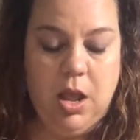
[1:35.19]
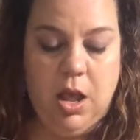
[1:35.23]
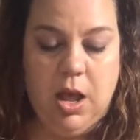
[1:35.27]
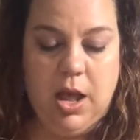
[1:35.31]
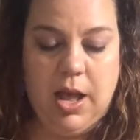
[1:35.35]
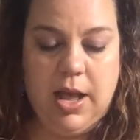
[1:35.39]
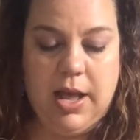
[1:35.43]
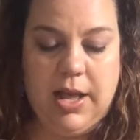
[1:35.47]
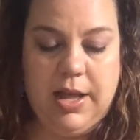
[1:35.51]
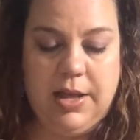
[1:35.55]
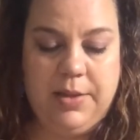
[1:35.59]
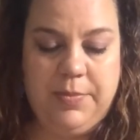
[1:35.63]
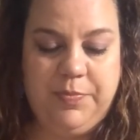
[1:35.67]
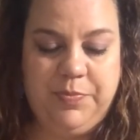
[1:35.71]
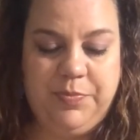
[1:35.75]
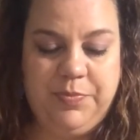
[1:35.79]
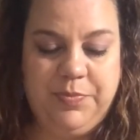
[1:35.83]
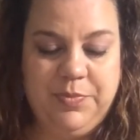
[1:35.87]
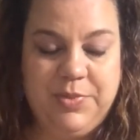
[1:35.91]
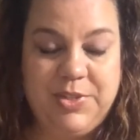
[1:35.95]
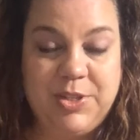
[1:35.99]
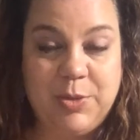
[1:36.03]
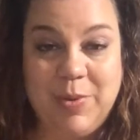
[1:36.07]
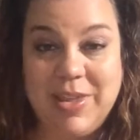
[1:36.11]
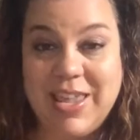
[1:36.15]

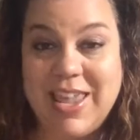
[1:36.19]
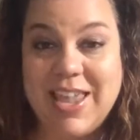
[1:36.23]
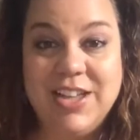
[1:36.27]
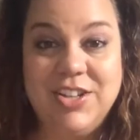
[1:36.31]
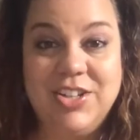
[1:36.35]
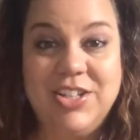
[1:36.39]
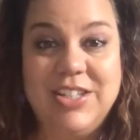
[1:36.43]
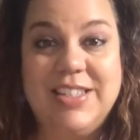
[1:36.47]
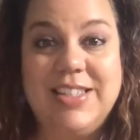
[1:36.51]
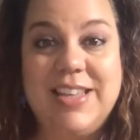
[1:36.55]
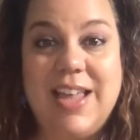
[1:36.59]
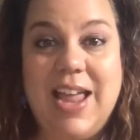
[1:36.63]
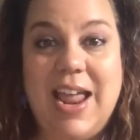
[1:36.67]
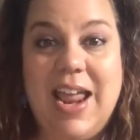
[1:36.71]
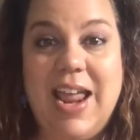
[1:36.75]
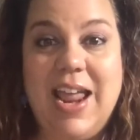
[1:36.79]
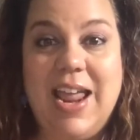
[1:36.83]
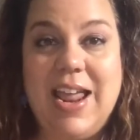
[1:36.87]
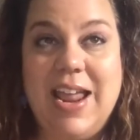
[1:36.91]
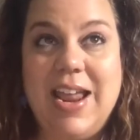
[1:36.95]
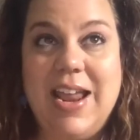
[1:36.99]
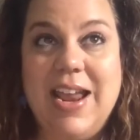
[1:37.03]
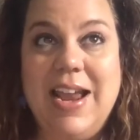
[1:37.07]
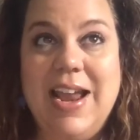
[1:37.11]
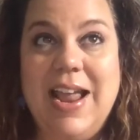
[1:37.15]
So we can't just
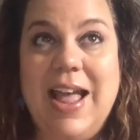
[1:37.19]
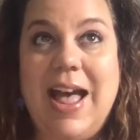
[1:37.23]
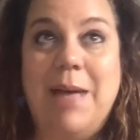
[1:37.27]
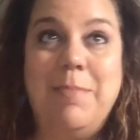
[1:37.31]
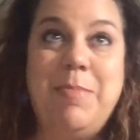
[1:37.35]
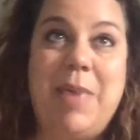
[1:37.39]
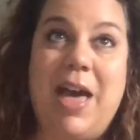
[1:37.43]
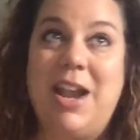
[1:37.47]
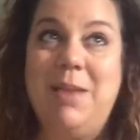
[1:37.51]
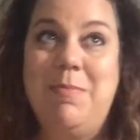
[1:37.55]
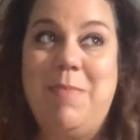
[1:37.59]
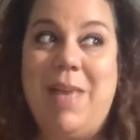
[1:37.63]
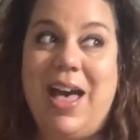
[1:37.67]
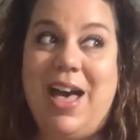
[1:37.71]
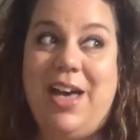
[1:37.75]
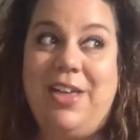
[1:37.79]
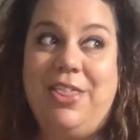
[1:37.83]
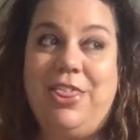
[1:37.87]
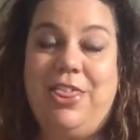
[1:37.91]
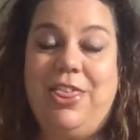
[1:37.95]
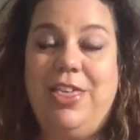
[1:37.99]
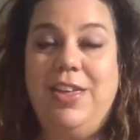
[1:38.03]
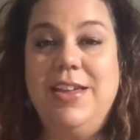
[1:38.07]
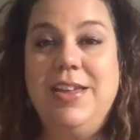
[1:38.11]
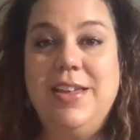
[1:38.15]
say, I'm bad at math,
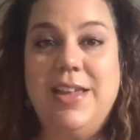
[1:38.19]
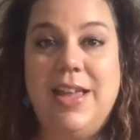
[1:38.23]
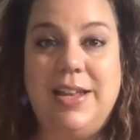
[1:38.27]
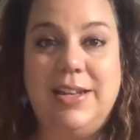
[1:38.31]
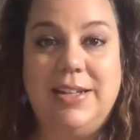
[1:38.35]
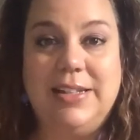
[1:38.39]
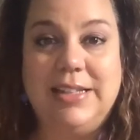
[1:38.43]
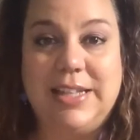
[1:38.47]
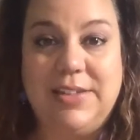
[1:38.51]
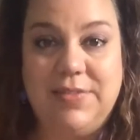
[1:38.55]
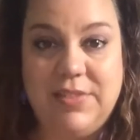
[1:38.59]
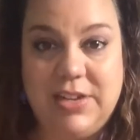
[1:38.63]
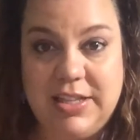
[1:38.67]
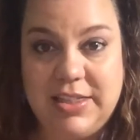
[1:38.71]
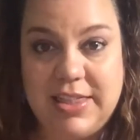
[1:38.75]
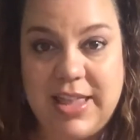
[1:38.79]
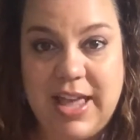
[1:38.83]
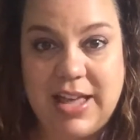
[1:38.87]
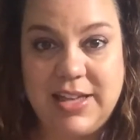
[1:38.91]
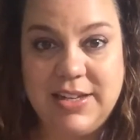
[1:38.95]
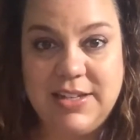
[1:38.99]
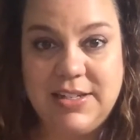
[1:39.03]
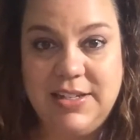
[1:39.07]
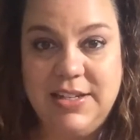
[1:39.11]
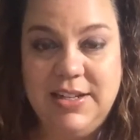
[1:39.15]
and leave it at
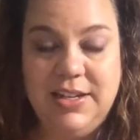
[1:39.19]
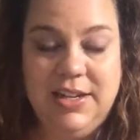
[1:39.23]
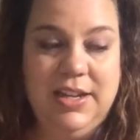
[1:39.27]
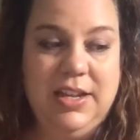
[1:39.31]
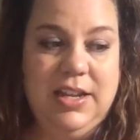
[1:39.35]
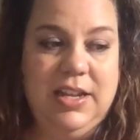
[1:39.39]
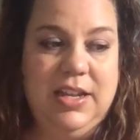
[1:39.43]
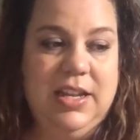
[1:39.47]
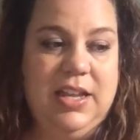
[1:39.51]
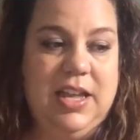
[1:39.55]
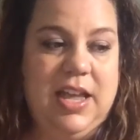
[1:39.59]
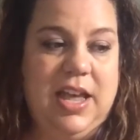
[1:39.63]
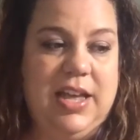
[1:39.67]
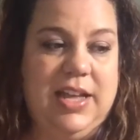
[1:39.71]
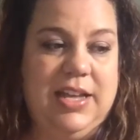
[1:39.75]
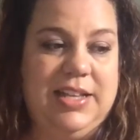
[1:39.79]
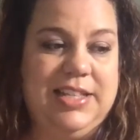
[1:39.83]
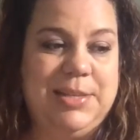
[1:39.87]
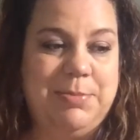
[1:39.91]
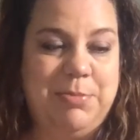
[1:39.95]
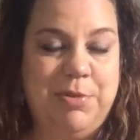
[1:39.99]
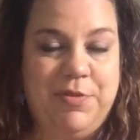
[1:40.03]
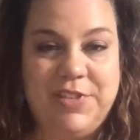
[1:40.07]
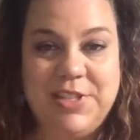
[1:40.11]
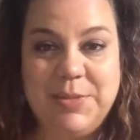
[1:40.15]
that.
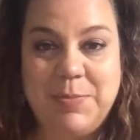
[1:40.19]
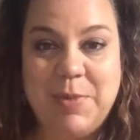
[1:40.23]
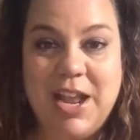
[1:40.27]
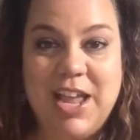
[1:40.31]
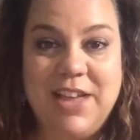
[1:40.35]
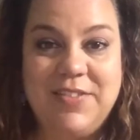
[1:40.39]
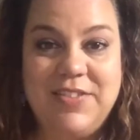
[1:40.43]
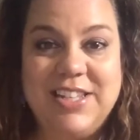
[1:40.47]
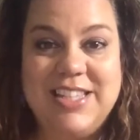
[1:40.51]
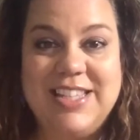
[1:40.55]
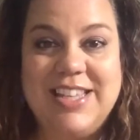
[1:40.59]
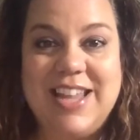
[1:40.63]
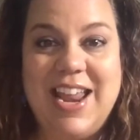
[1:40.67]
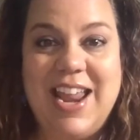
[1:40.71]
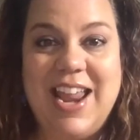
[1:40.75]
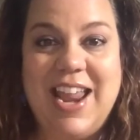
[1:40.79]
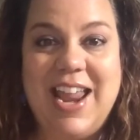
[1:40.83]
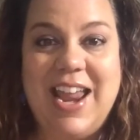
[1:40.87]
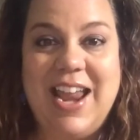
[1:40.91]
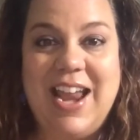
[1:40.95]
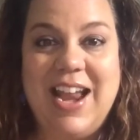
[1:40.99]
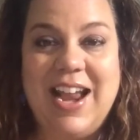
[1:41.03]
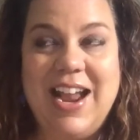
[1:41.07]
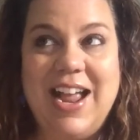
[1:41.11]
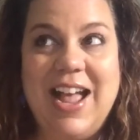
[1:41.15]
Some of us might have to
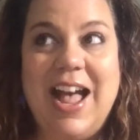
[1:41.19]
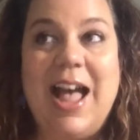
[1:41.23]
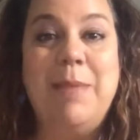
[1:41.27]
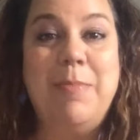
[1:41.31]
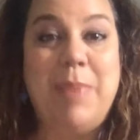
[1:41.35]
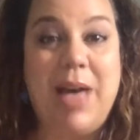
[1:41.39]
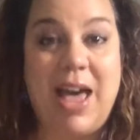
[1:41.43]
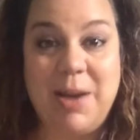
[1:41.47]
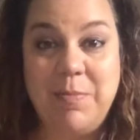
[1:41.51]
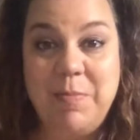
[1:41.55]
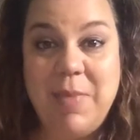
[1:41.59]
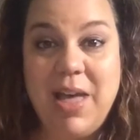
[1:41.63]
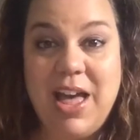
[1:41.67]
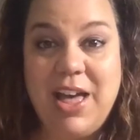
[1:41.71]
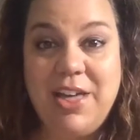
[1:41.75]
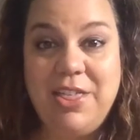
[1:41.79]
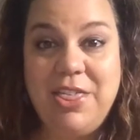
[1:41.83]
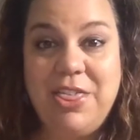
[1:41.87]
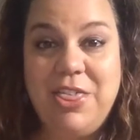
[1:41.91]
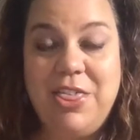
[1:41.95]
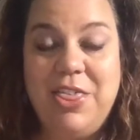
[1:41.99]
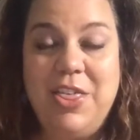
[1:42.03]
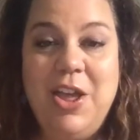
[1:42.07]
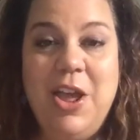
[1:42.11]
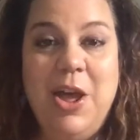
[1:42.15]
say, I'm bad at
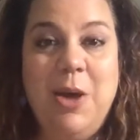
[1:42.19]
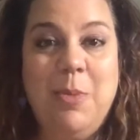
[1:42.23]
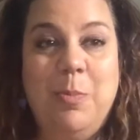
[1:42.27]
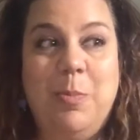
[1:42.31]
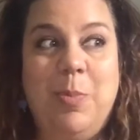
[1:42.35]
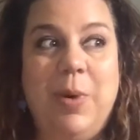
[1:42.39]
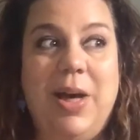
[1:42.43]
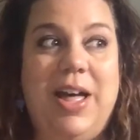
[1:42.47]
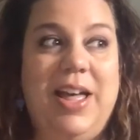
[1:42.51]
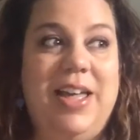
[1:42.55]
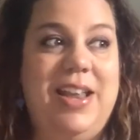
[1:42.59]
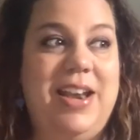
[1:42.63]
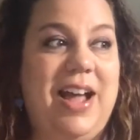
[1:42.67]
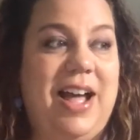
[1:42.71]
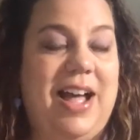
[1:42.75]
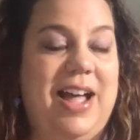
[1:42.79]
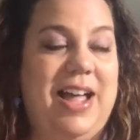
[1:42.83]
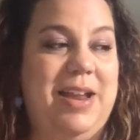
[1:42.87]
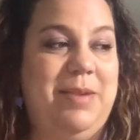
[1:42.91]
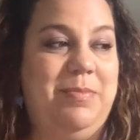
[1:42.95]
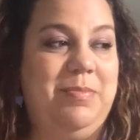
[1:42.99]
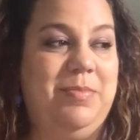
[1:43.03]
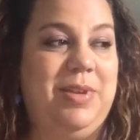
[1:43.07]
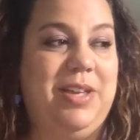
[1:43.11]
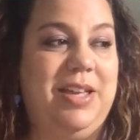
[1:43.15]
math, but
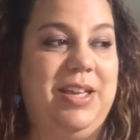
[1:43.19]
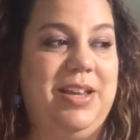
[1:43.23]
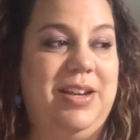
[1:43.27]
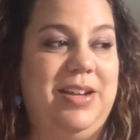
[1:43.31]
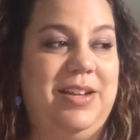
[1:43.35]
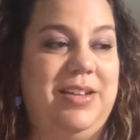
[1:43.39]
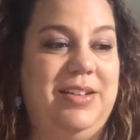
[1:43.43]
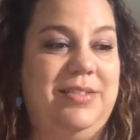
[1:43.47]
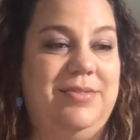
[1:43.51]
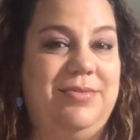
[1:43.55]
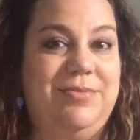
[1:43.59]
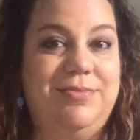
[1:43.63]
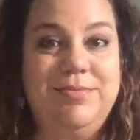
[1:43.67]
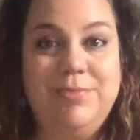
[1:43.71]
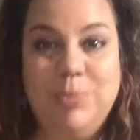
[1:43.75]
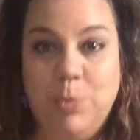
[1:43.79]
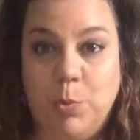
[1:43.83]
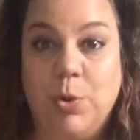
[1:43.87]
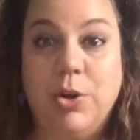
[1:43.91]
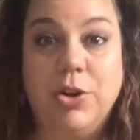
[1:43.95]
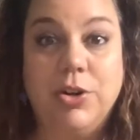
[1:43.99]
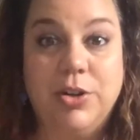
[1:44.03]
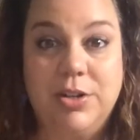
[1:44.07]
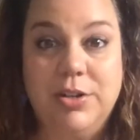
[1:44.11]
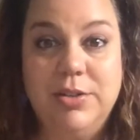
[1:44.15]
I'm gonna
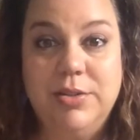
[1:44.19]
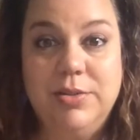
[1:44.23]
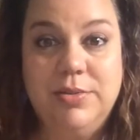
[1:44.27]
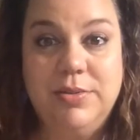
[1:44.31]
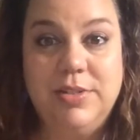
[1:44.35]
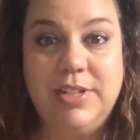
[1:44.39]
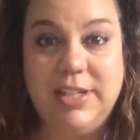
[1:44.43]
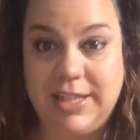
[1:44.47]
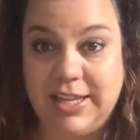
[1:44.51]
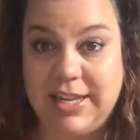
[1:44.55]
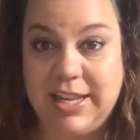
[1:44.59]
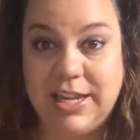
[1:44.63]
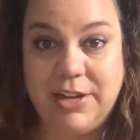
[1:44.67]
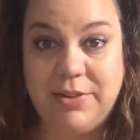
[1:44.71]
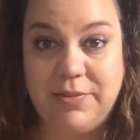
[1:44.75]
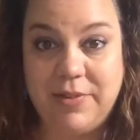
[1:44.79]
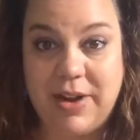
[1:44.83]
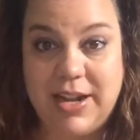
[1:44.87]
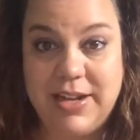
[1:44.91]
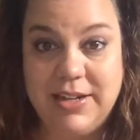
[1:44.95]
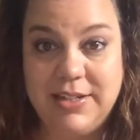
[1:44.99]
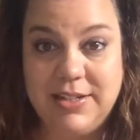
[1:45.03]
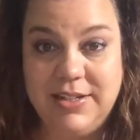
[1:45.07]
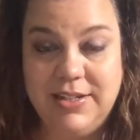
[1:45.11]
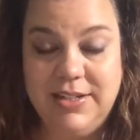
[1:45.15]
work till I get it
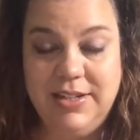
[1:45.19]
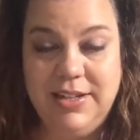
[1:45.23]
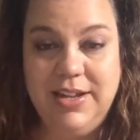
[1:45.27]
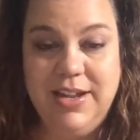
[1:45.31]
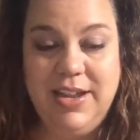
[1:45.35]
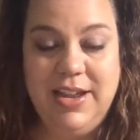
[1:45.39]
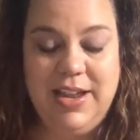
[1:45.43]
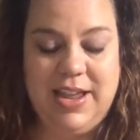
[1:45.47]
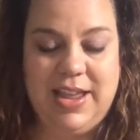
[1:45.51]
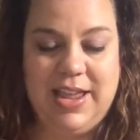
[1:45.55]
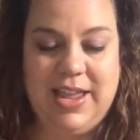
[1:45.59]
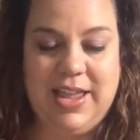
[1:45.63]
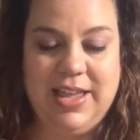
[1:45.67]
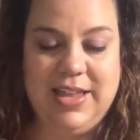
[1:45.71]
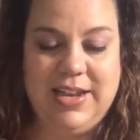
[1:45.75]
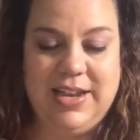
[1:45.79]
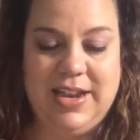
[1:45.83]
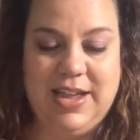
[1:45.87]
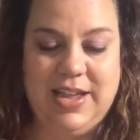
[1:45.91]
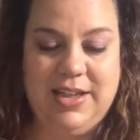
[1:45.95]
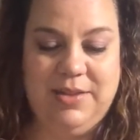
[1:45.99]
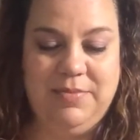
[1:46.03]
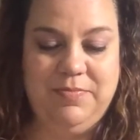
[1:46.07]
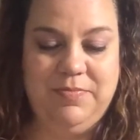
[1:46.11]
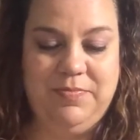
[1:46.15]
right,
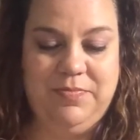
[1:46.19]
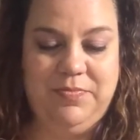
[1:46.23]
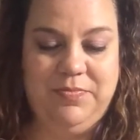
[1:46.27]
and